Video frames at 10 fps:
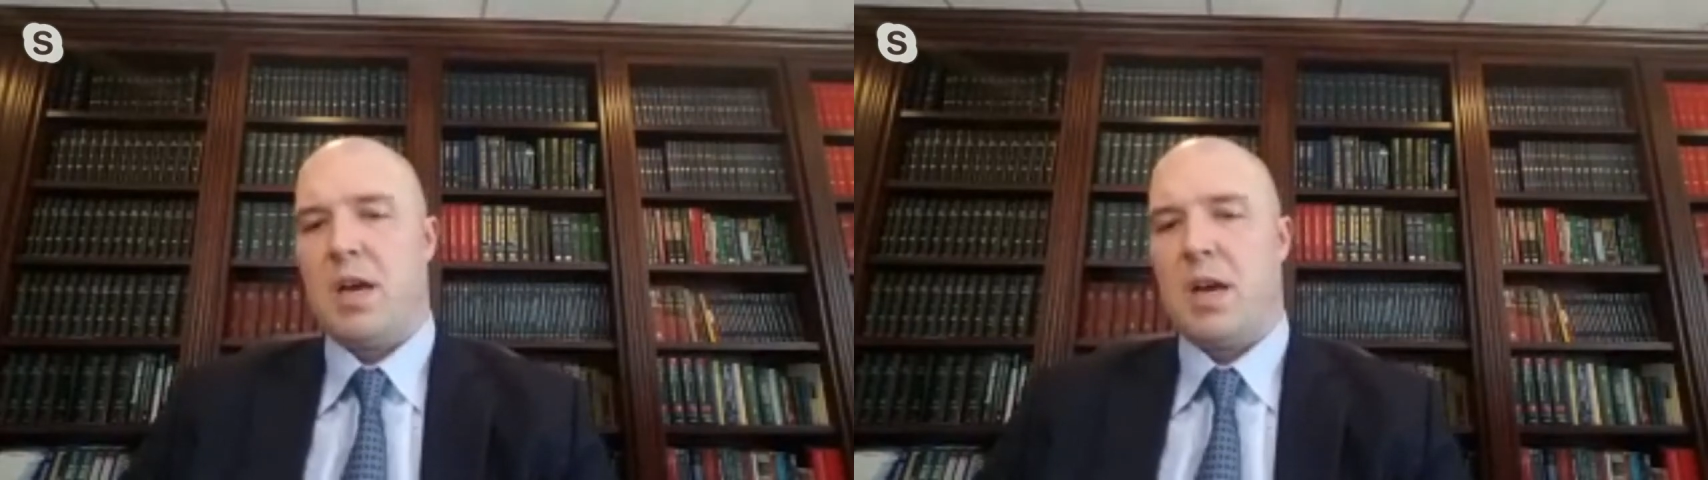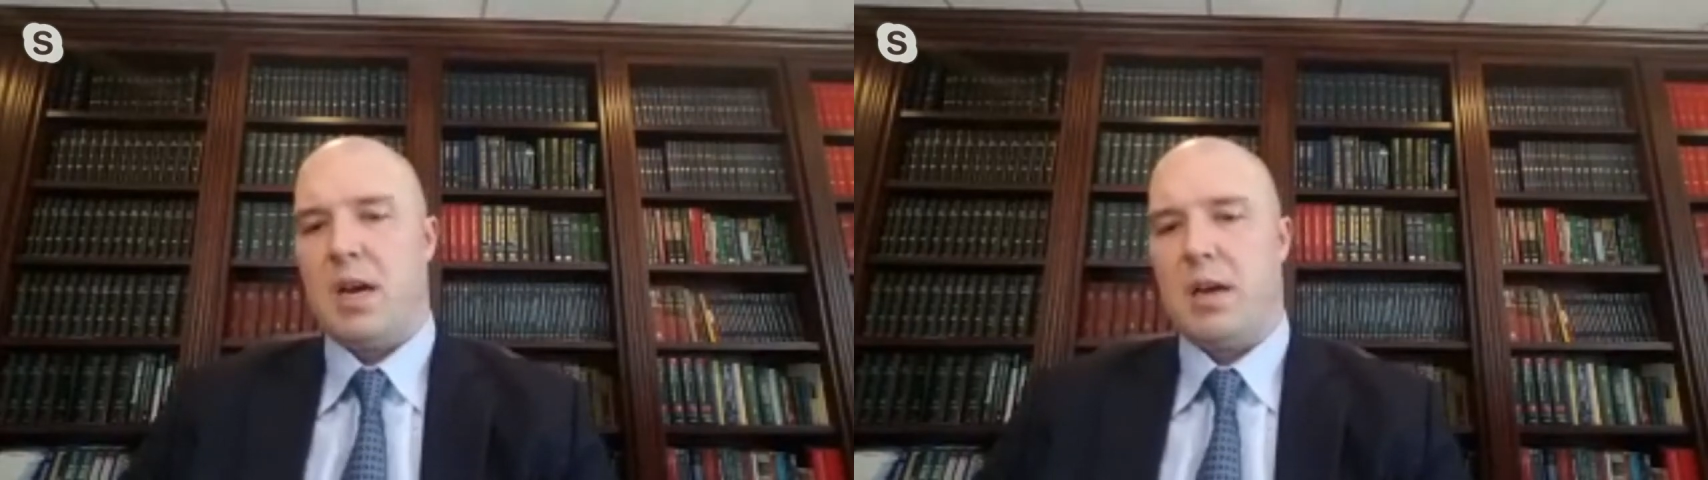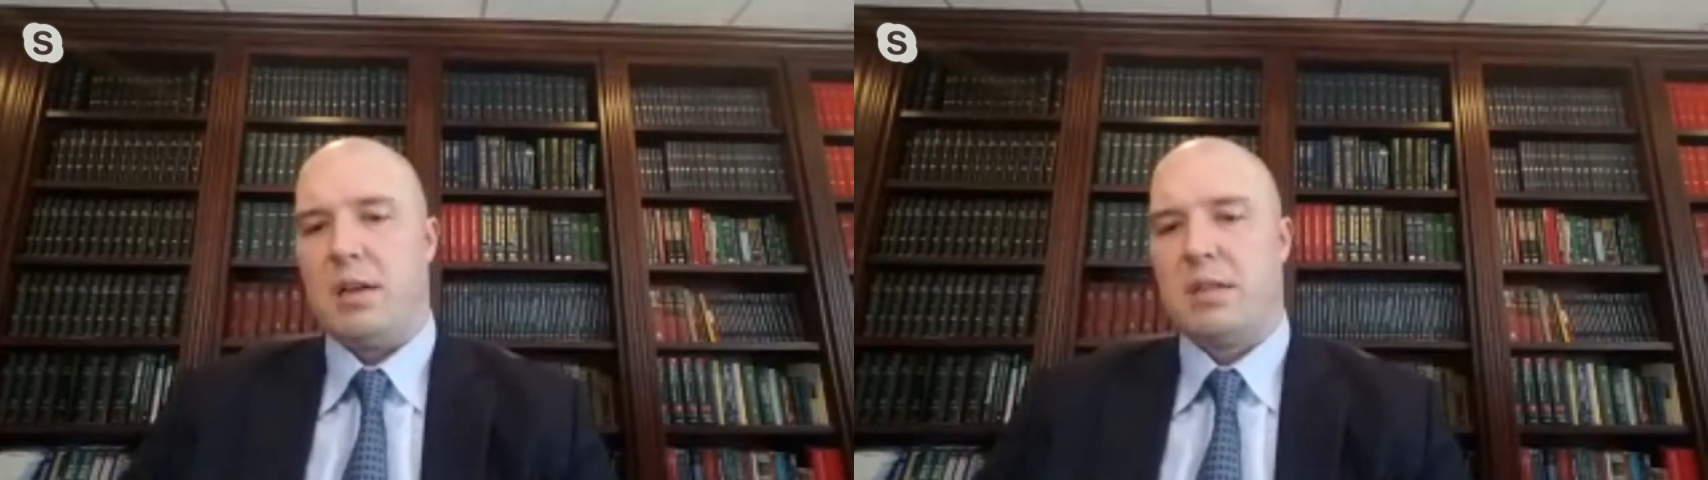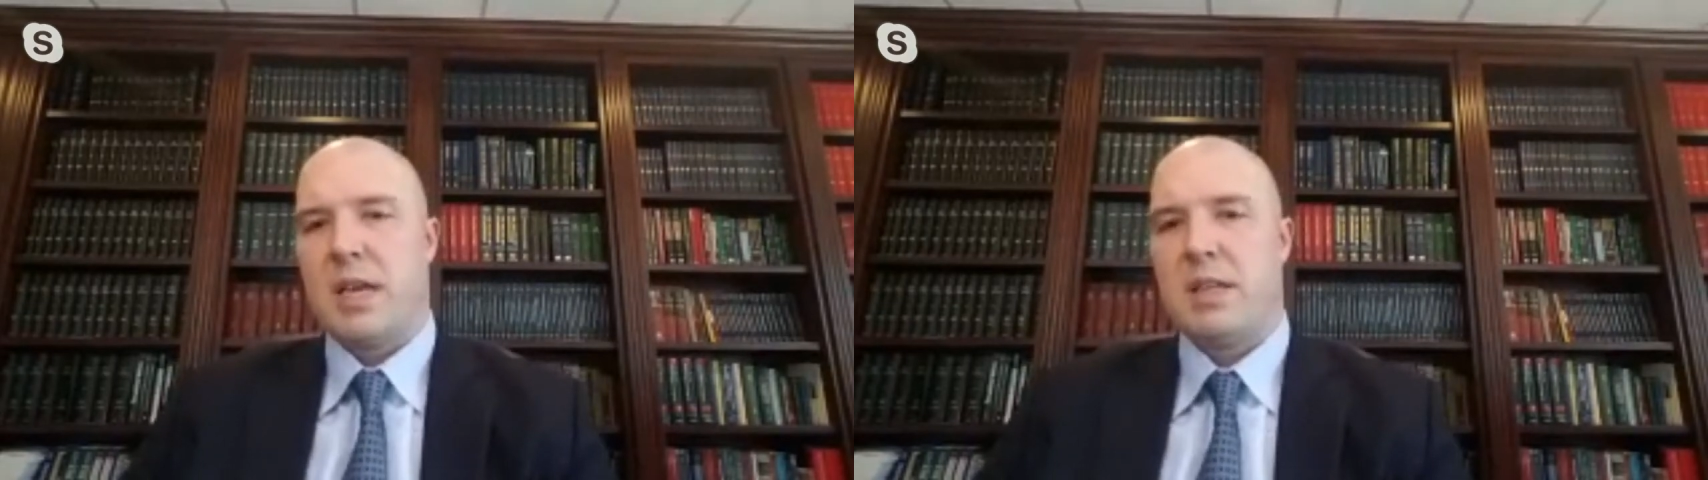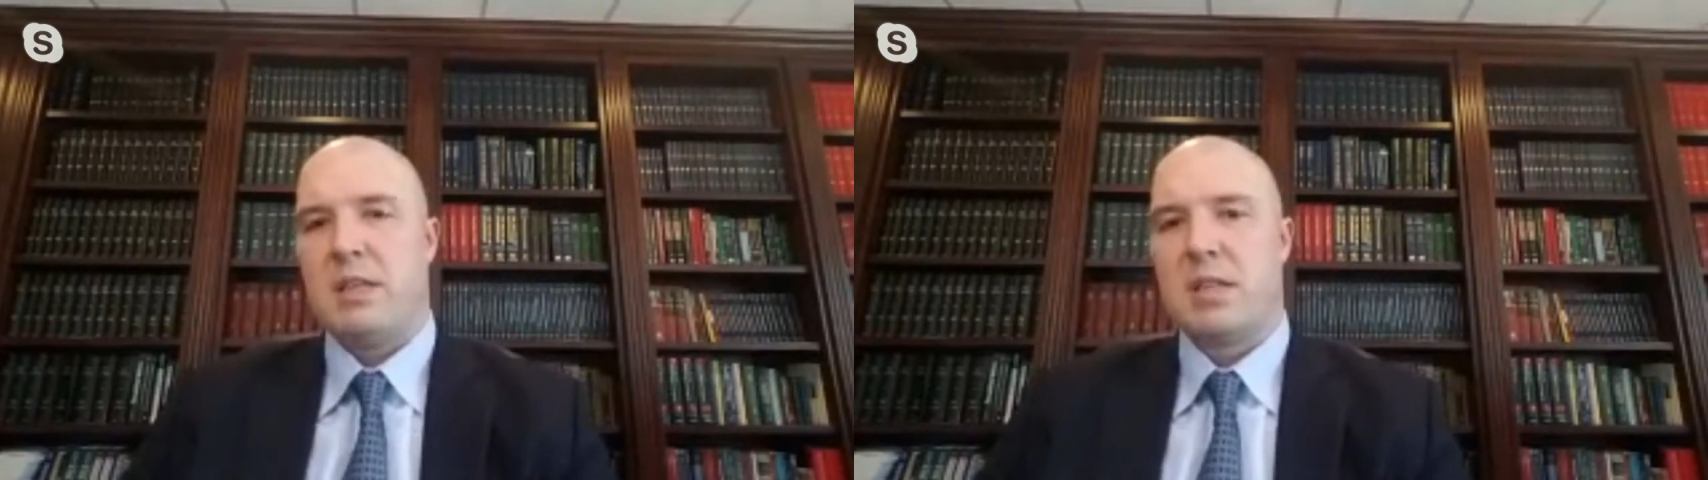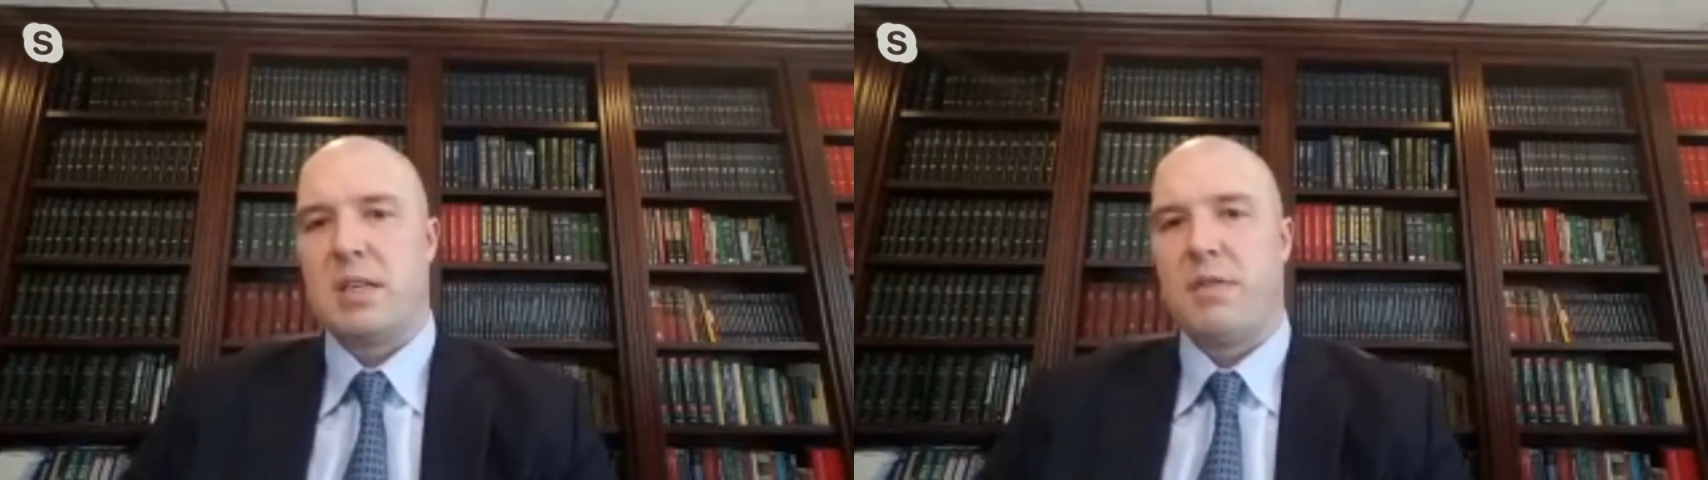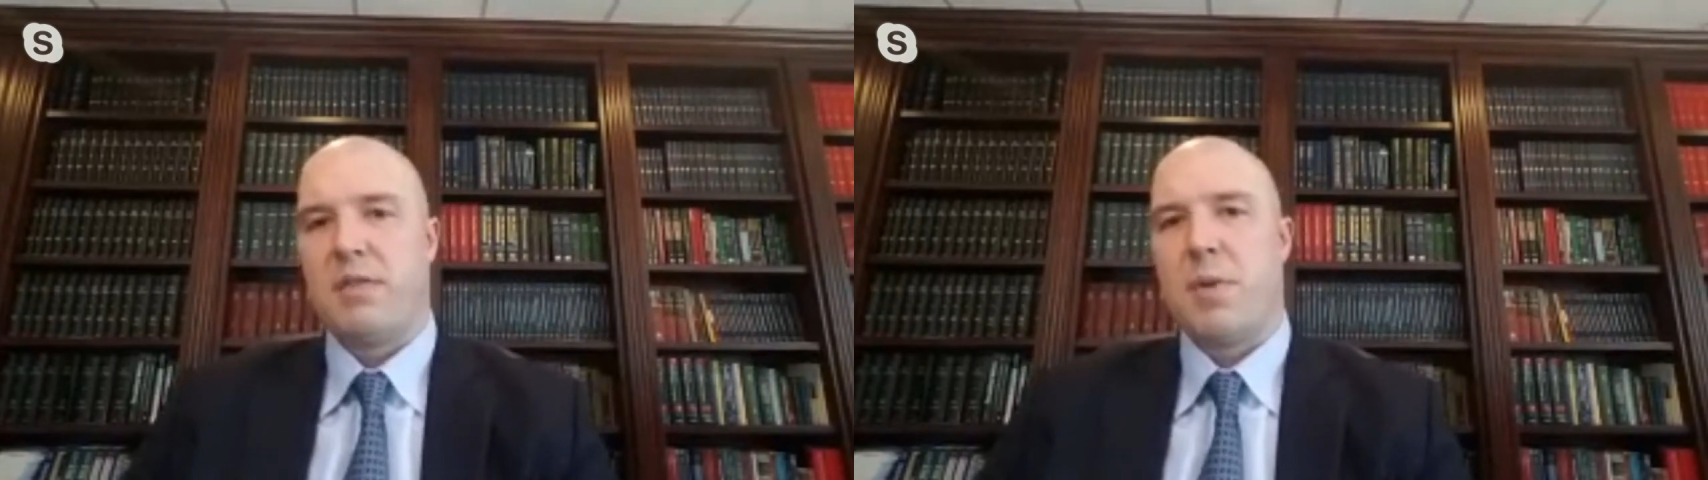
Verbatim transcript: uh, tend to give